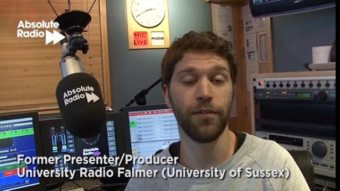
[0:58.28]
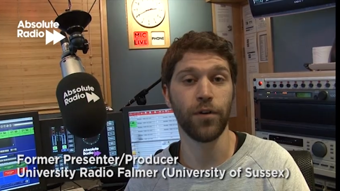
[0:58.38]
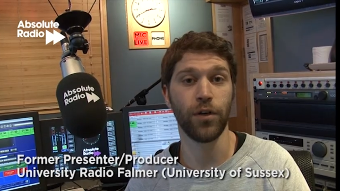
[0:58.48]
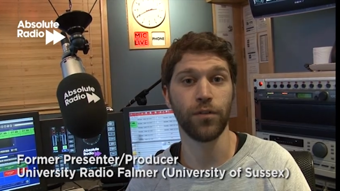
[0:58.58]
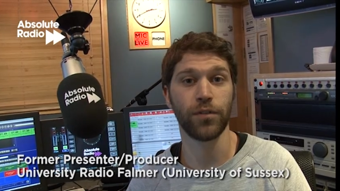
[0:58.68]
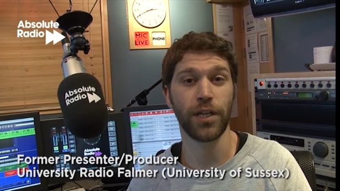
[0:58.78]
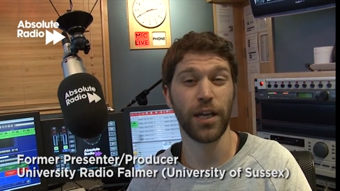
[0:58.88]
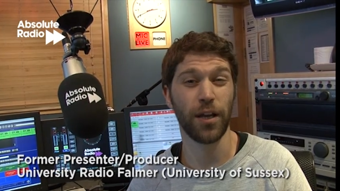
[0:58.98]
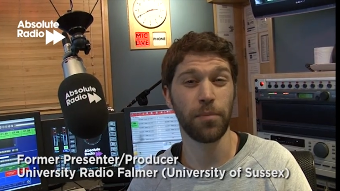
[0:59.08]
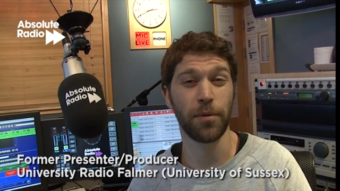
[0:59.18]
involves
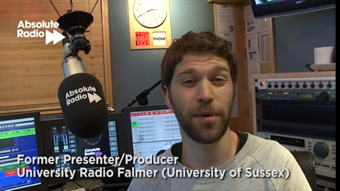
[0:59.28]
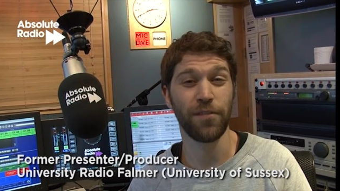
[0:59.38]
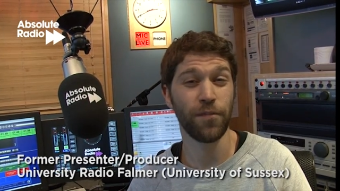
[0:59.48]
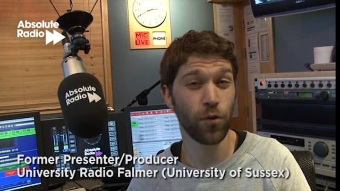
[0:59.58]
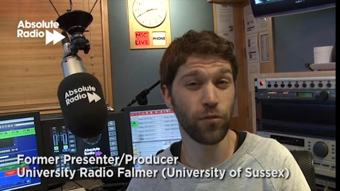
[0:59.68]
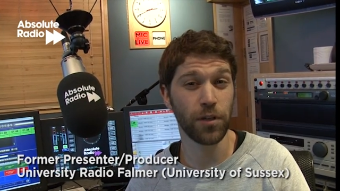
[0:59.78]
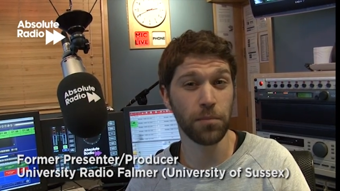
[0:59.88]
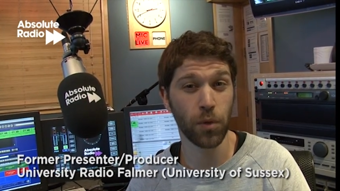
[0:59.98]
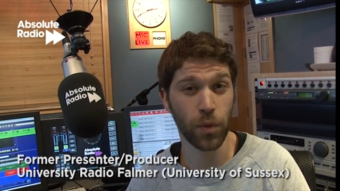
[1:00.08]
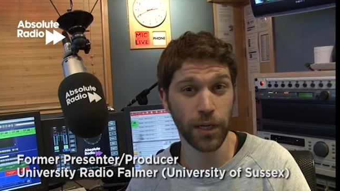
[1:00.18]
getting up at about four in
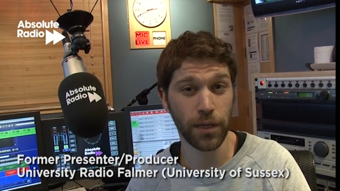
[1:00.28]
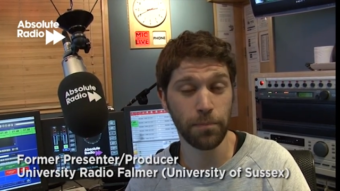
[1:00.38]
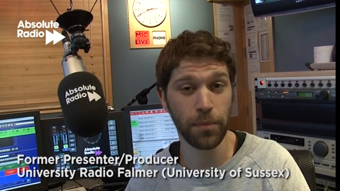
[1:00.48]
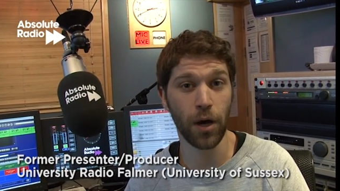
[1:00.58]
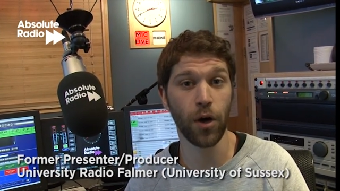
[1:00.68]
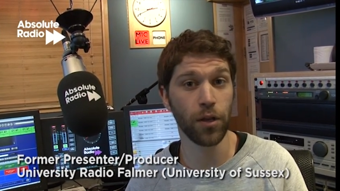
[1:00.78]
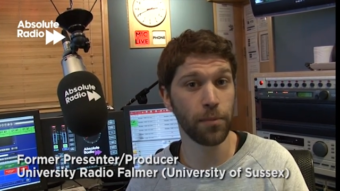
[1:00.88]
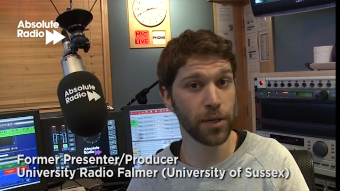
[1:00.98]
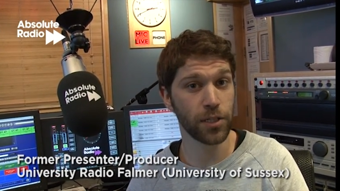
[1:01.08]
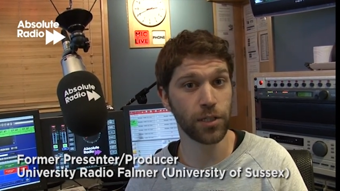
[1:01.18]
the morning, but on the plus